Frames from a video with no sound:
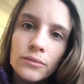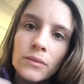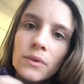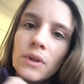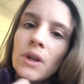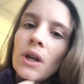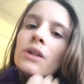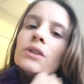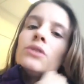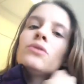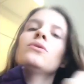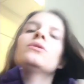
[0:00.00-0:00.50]

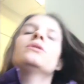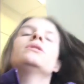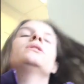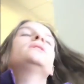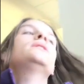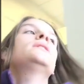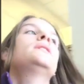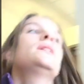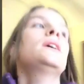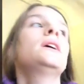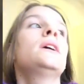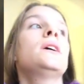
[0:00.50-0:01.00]

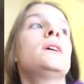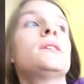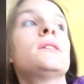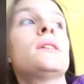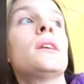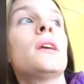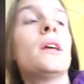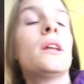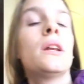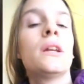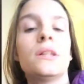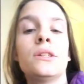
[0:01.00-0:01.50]
926
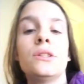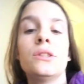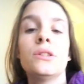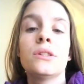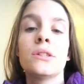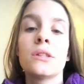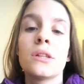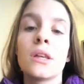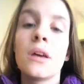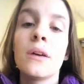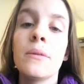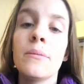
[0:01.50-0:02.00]
and I
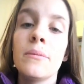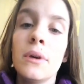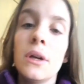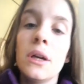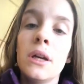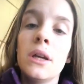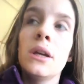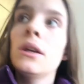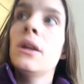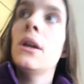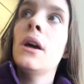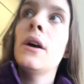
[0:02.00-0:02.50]
just got
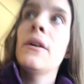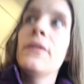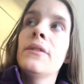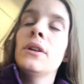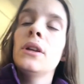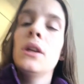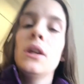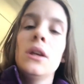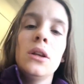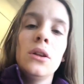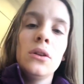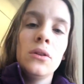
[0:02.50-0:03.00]
my
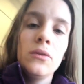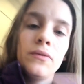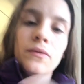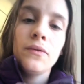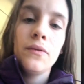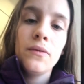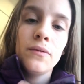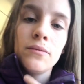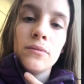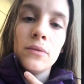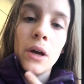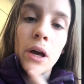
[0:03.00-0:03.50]
cavity
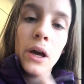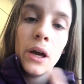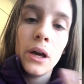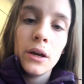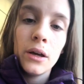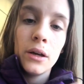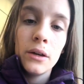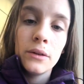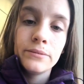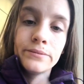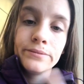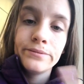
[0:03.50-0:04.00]

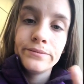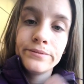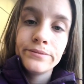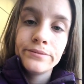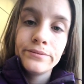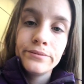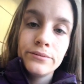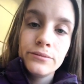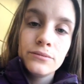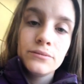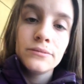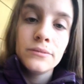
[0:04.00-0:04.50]
um,
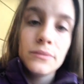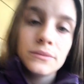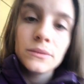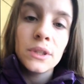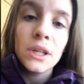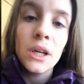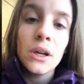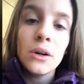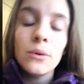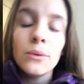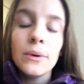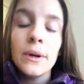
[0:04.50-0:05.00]

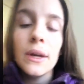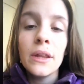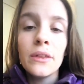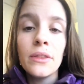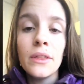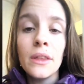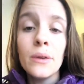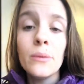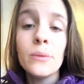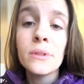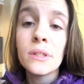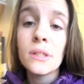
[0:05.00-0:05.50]
dealt with.
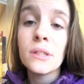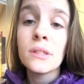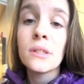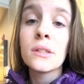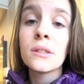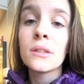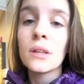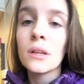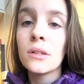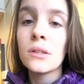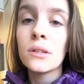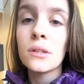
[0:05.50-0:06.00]
It was a,
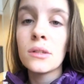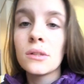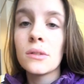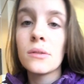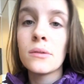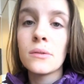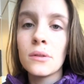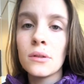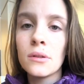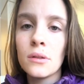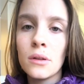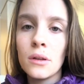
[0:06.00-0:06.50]
such
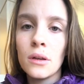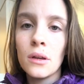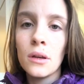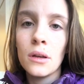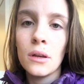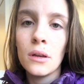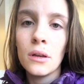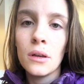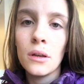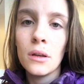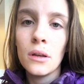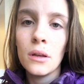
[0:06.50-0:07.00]

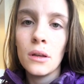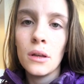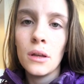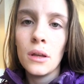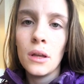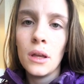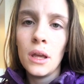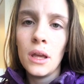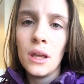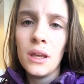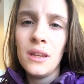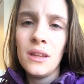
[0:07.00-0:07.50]

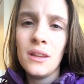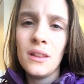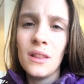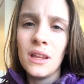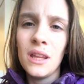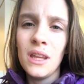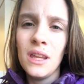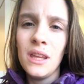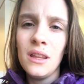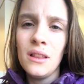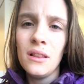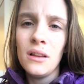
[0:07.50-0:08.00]
a
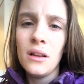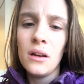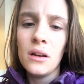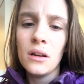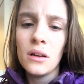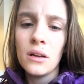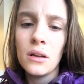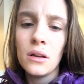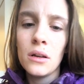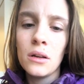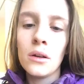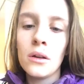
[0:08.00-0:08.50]
log.
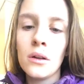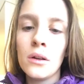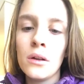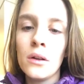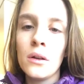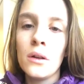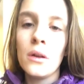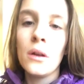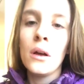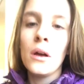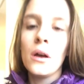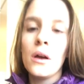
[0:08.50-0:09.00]

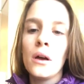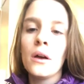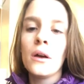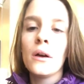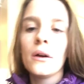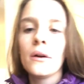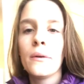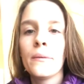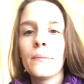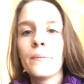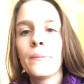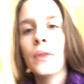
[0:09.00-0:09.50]

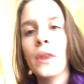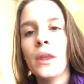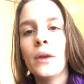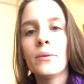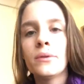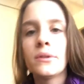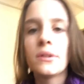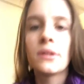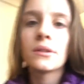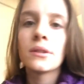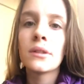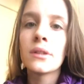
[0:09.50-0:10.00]
Um, it
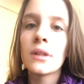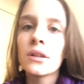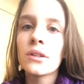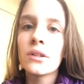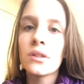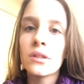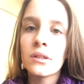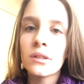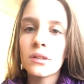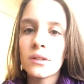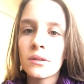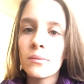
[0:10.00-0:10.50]
was
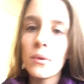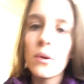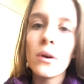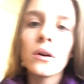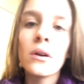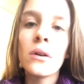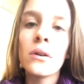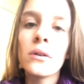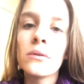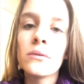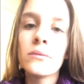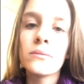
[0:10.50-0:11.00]
such a
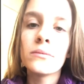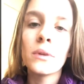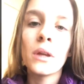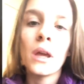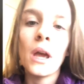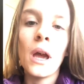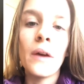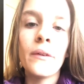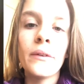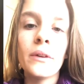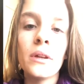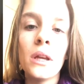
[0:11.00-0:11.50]
small
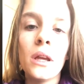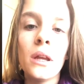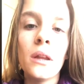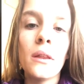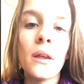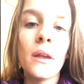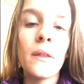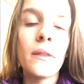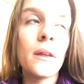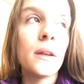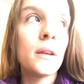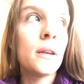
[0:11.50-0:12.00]
cavity
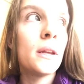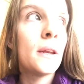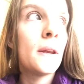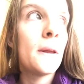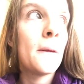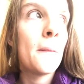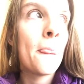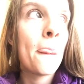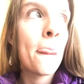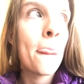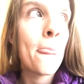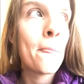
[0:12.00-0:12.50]
that they
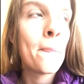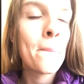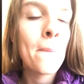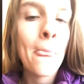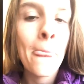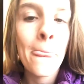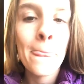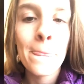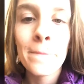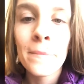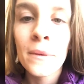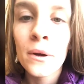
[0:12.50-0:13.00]
didn't,
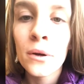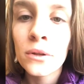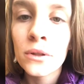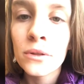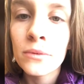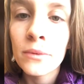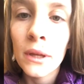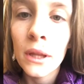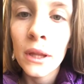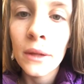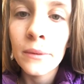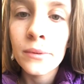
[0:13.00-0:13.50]

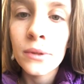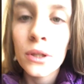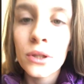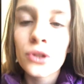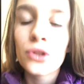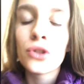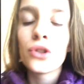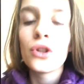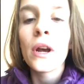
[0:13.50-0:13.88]
my lips looked